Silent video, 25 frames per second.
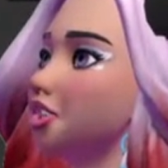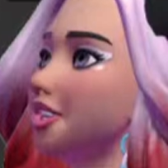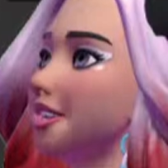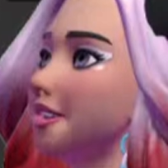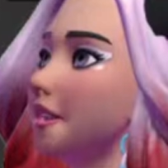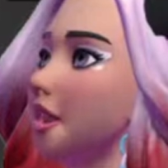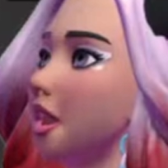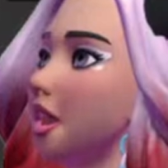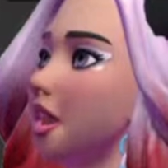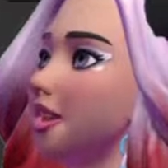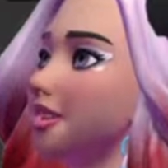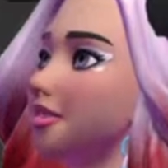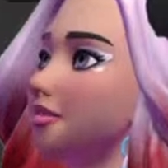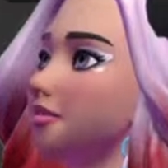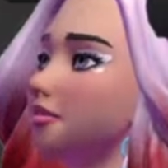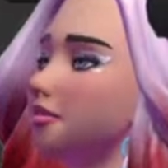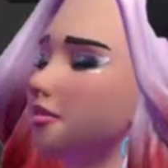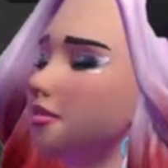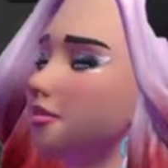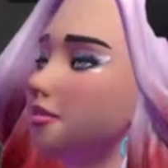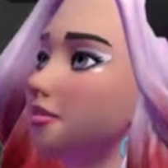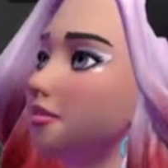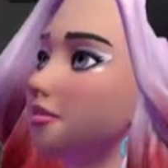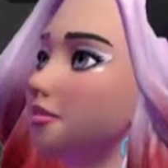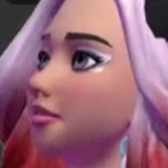So if I
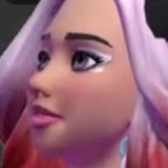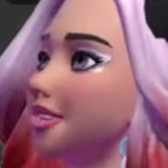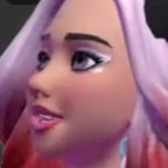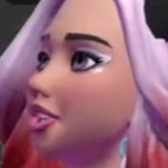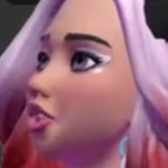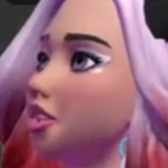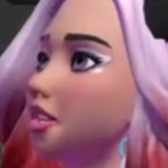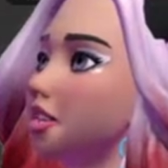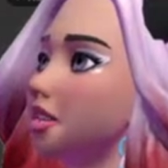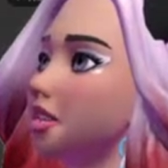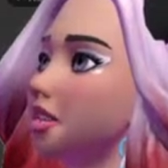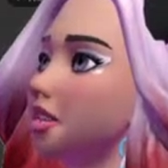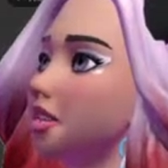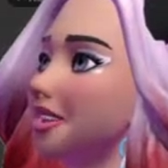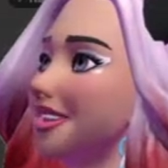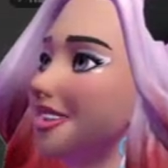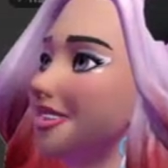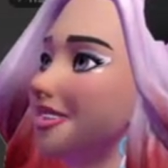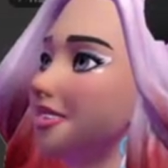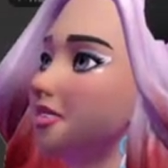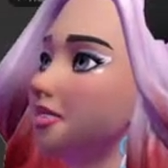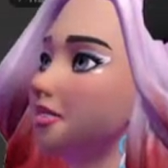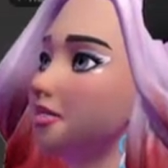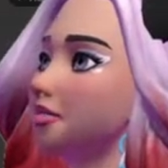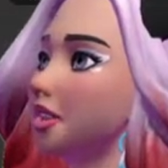just let
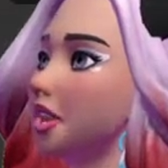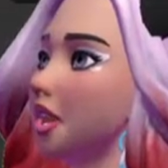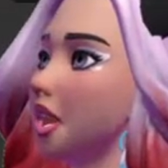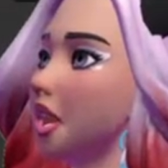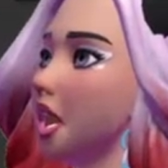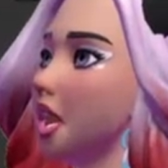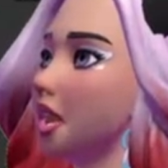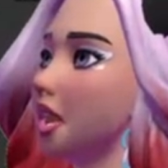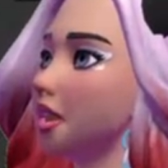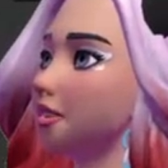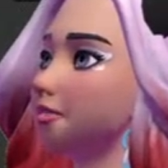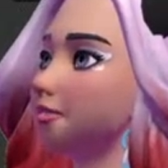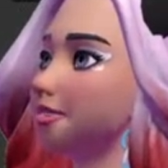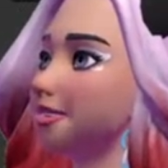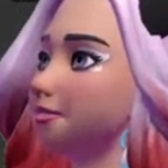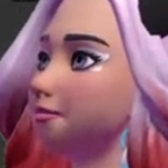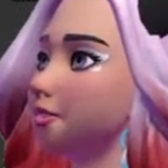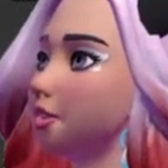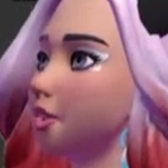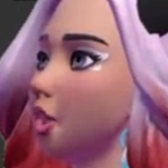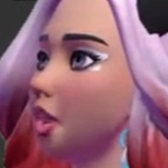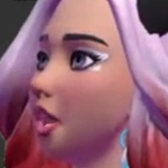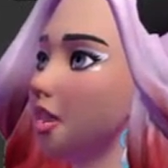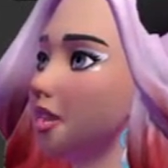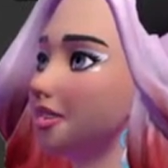it.
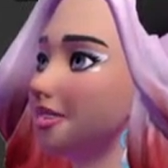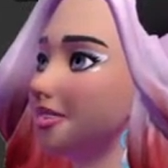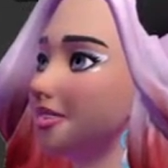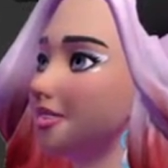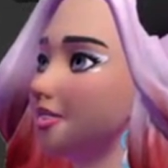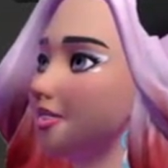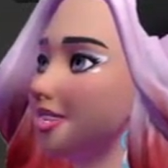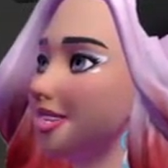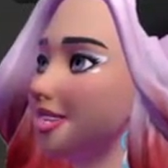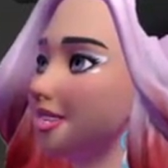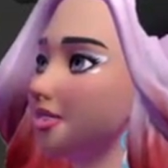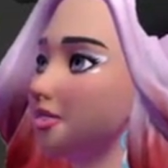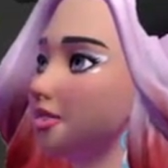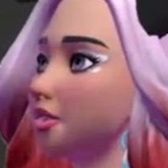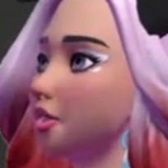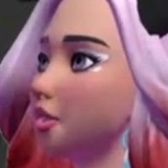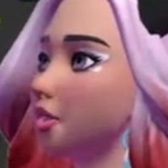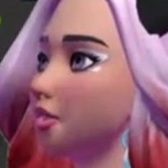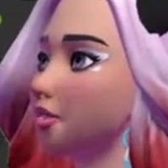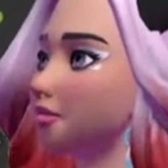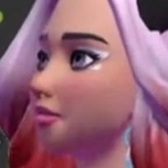More, there we go.